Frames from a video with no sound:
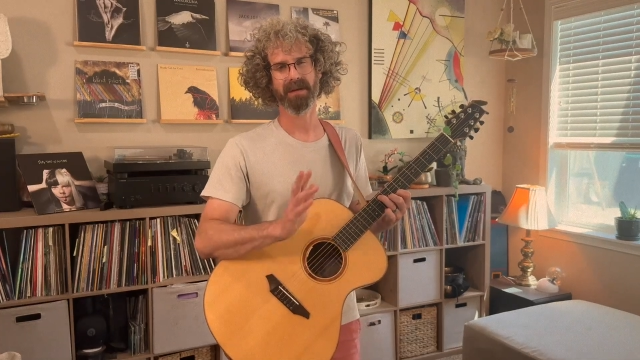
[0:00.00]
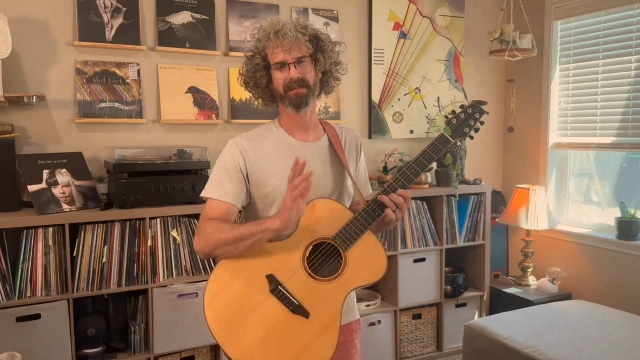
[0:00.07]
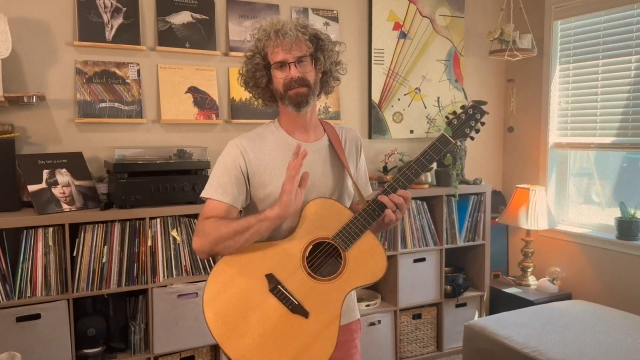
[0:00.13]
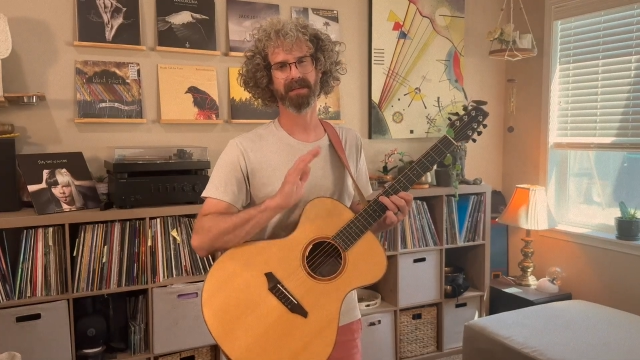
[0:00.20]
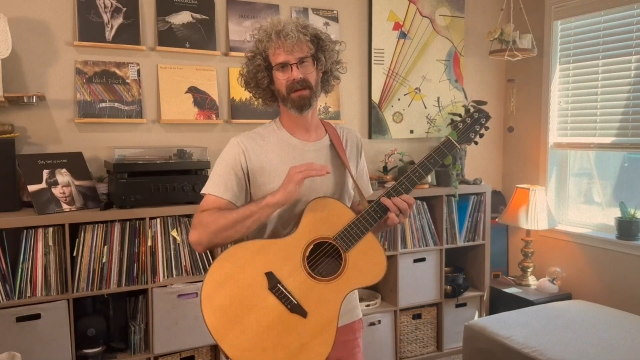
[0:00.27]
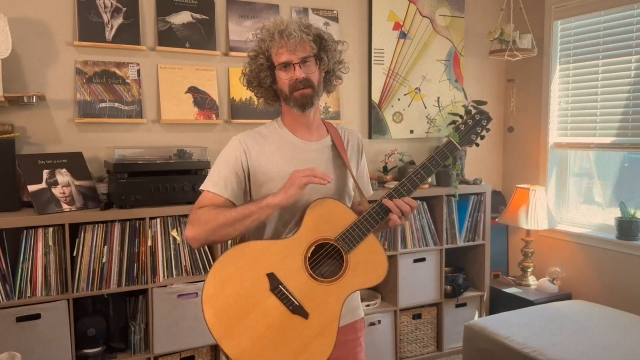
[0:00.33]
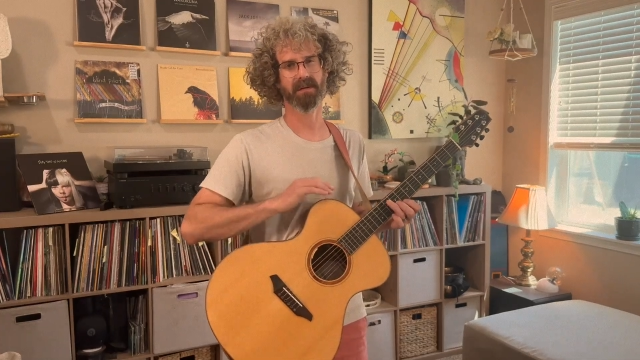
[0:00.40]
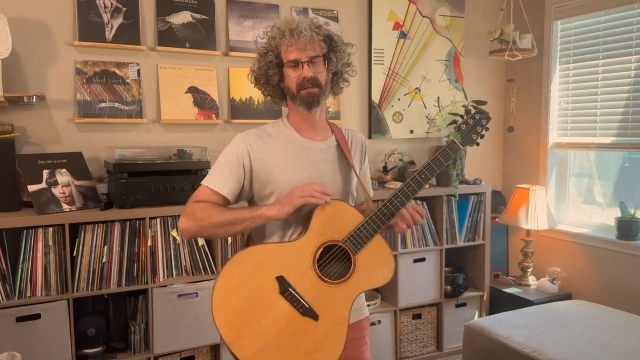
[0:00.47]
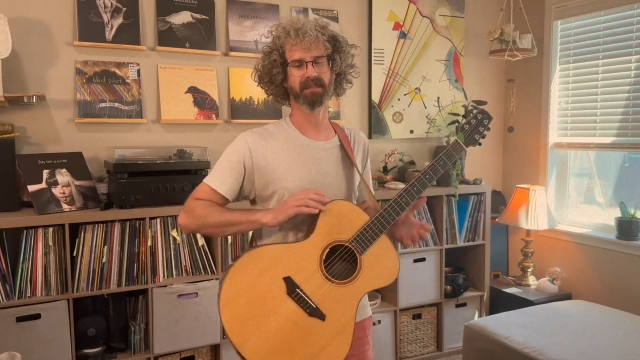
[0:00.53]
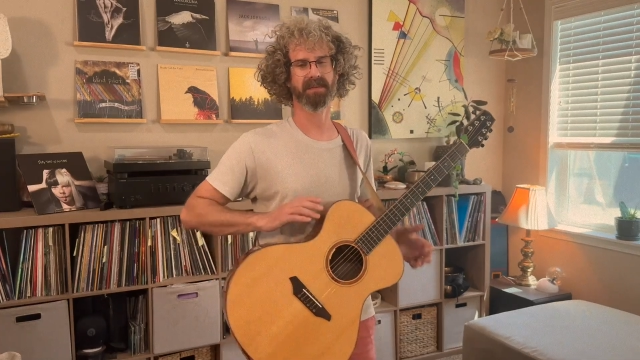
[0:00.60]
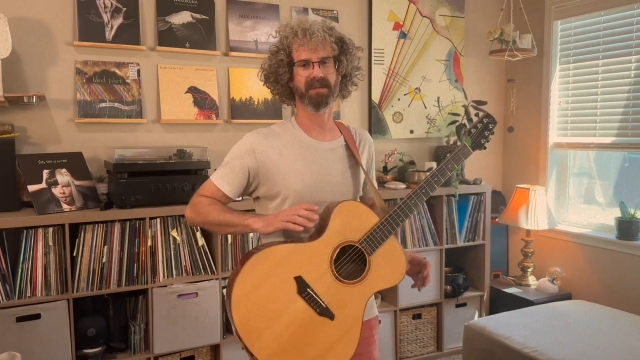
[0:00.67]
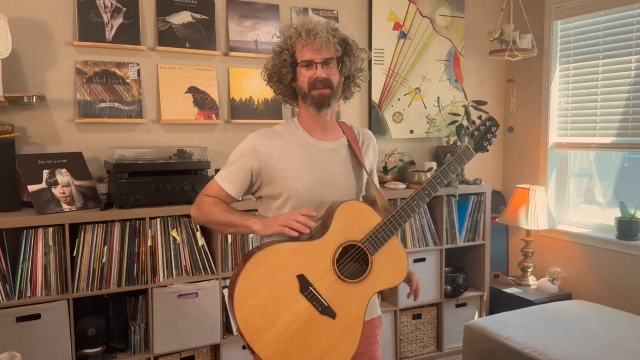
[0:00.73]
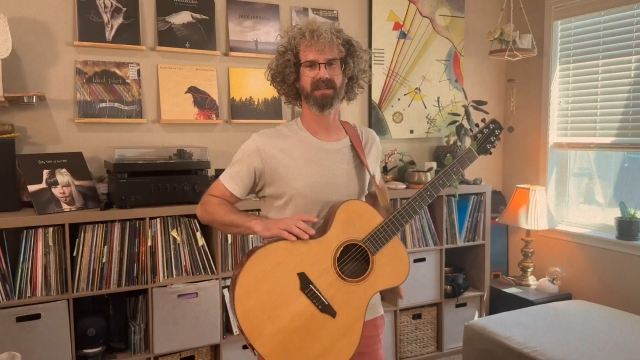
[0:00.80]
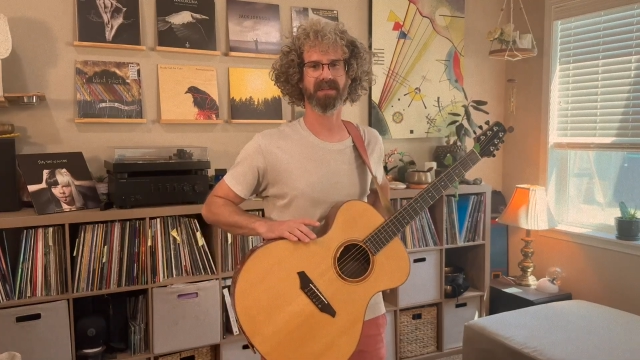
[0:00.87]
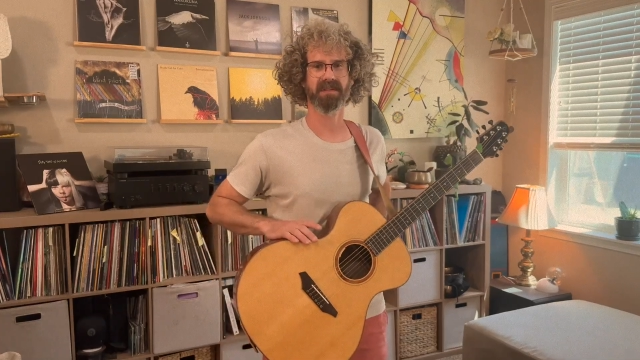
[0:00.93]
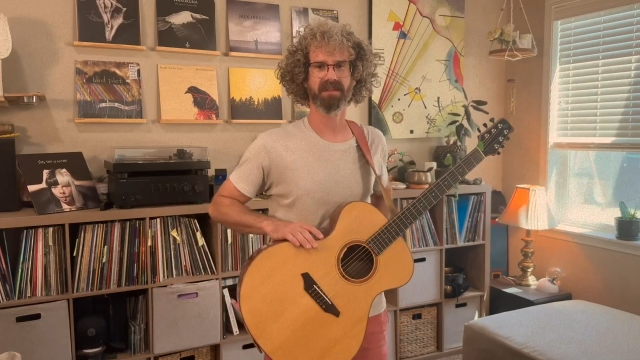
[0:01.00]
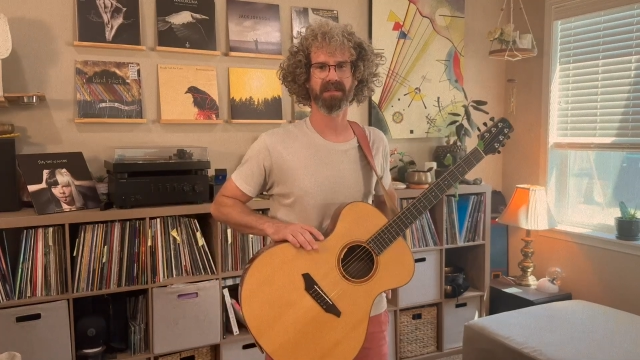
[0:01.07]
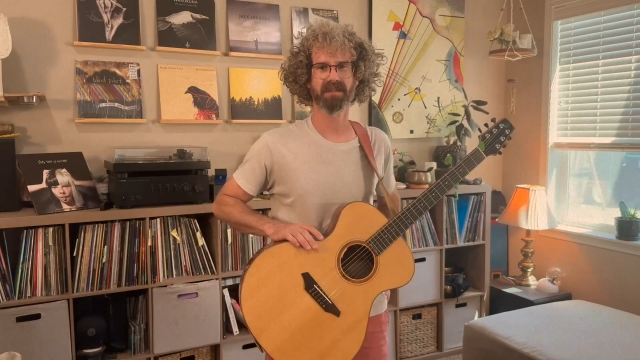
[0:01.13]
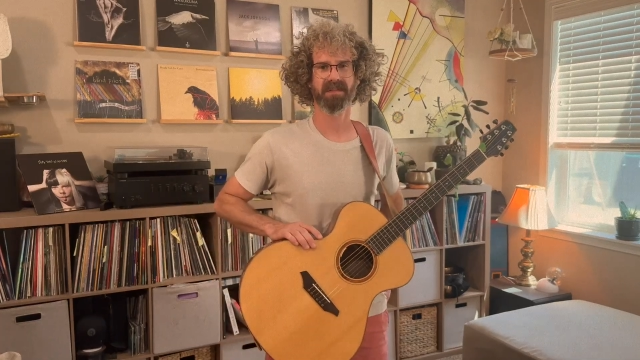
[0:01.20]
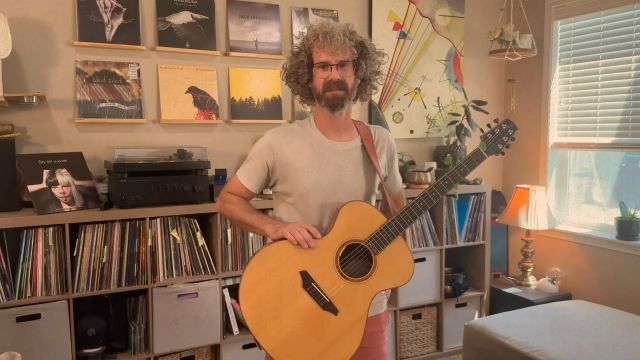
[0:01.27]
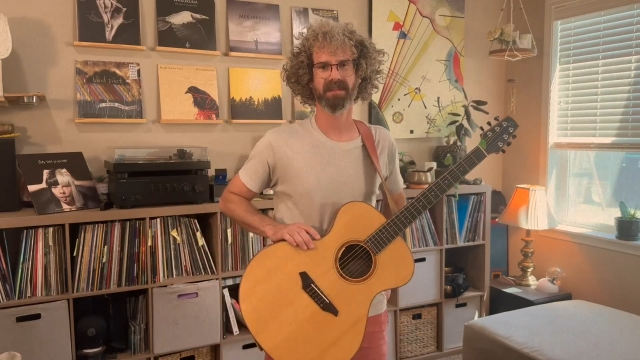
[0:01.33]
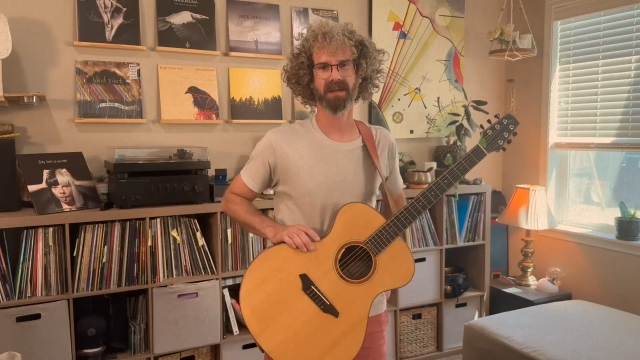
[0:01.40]
favorite
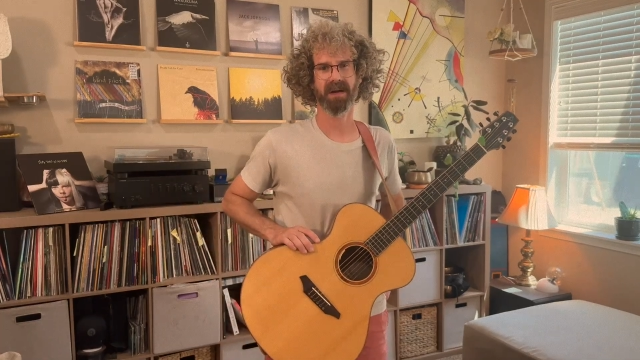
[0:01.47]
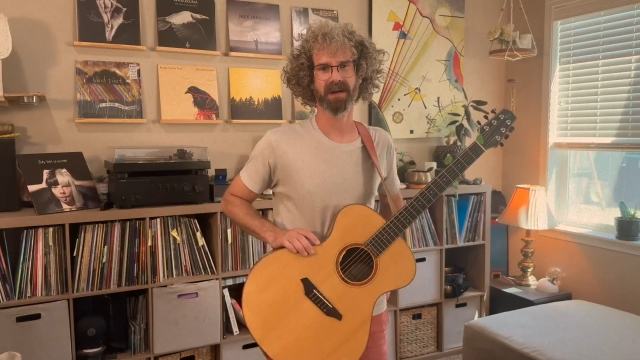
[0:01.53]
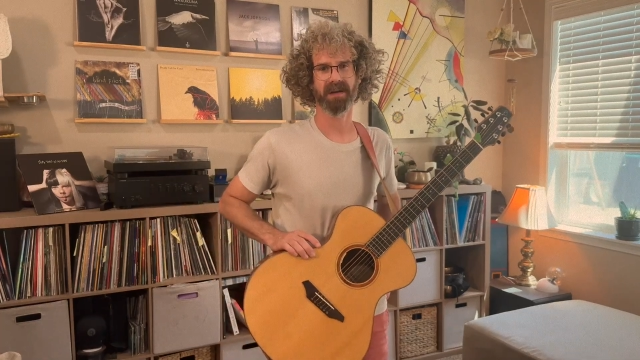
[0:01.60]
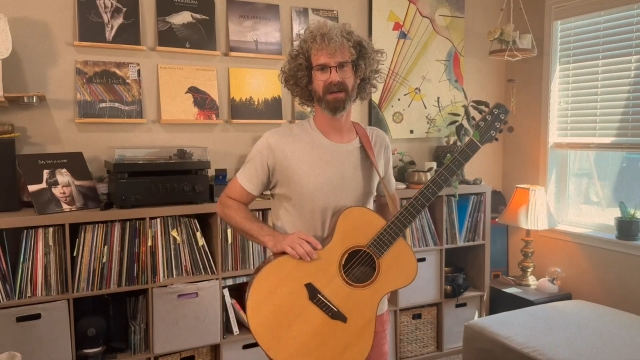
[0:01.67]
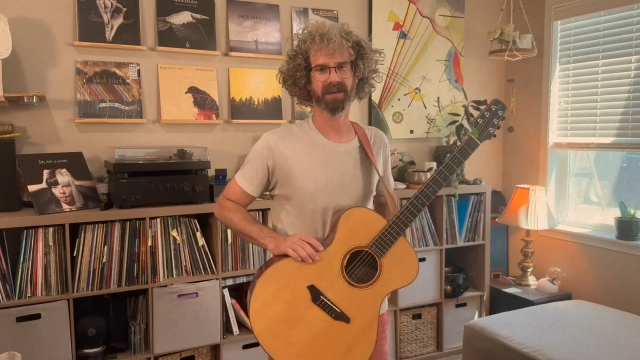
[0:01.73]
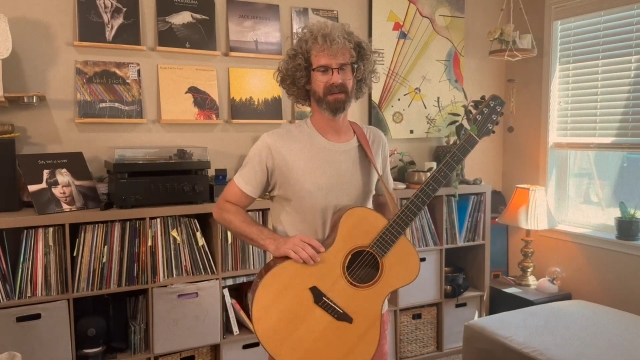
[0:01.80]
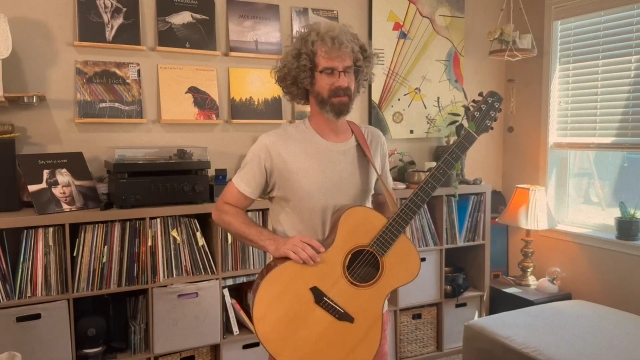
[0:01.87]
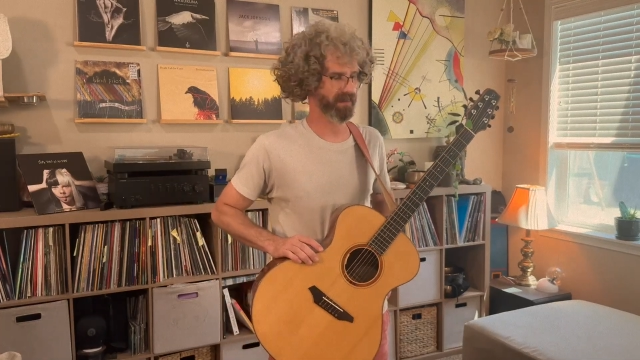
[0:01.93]
positions are